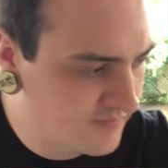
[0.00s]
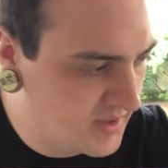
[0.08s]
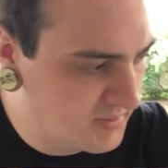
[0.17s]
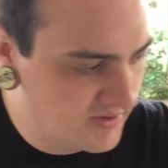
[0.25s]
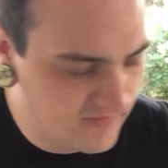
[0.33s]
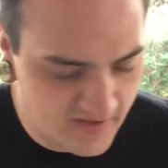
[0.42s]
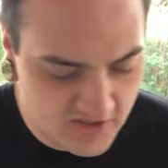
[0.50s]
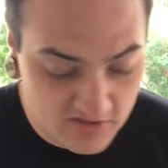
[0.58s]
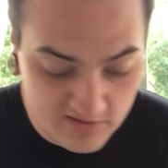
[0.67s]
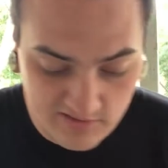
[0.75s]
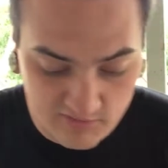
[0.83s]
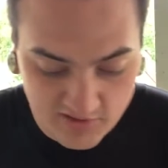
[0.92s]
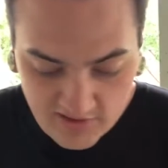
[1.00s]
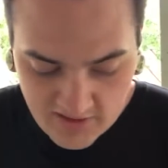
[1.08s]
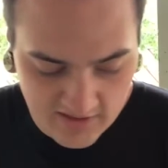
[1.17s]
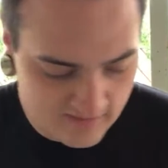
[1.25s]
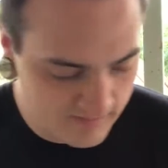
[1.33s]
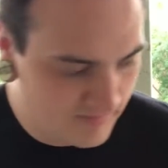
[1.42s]
maybe eventually one
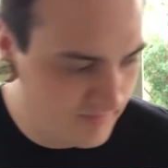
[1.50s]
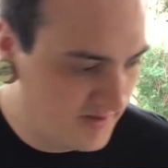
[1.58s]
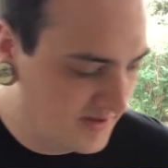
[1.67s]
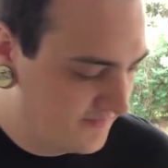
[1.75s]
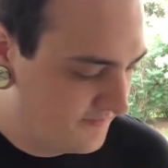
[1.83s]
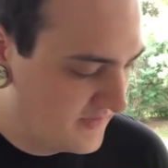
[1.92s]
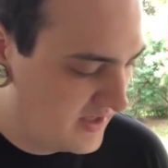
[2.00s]
day, but